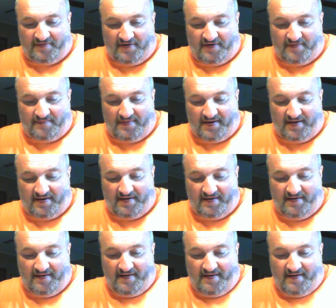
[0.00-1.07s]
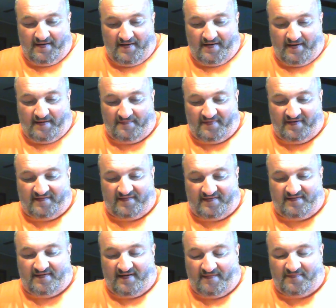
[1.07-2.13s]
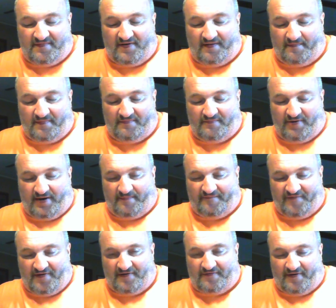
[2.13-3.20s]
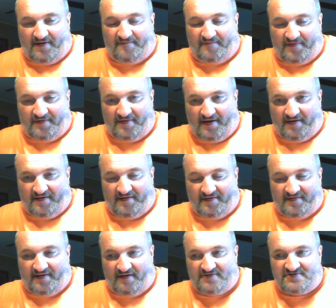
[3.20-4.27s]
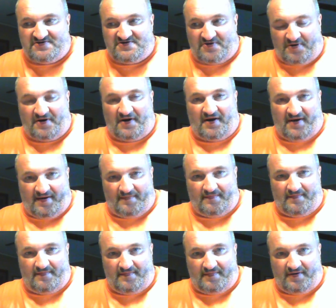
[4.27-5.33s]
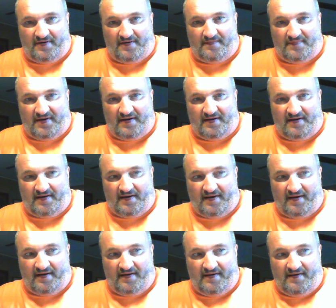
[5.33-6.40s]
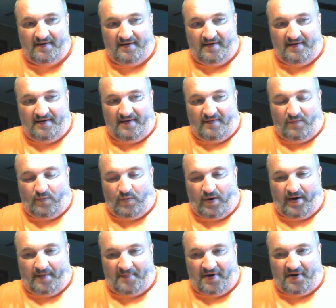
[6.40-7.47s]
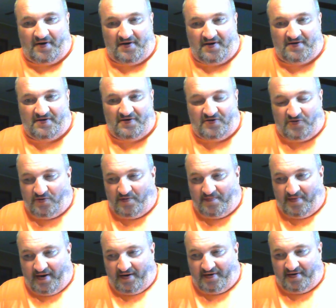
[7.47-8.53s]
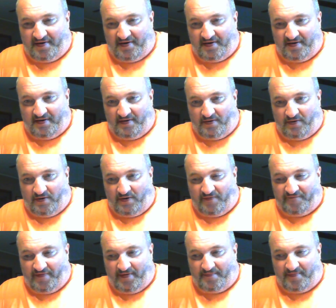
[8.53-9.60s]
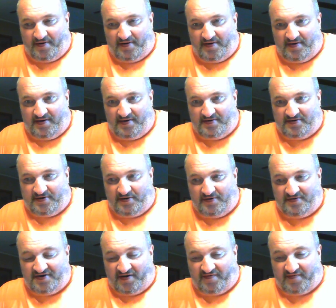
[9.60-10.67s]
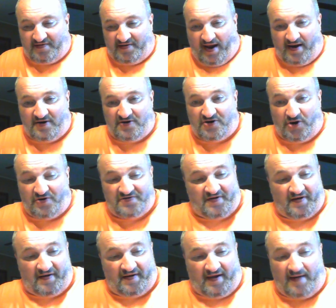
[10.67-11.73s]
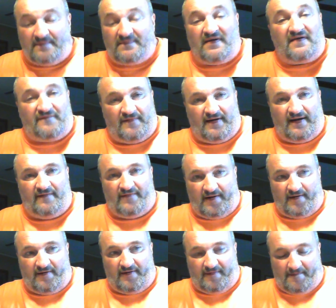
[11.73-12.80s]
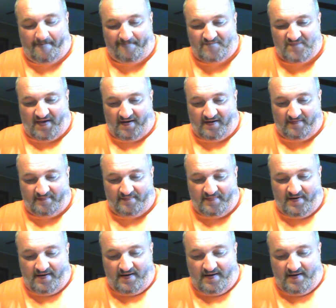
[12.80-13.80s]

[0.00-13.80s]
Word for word: is going to be, I'm, I'm, I'm, what I'm trying to figure out is how short I am going to be, and what I'm going to need to do about it or if I'm going to need to just not dose it and keep this for evidence. Um,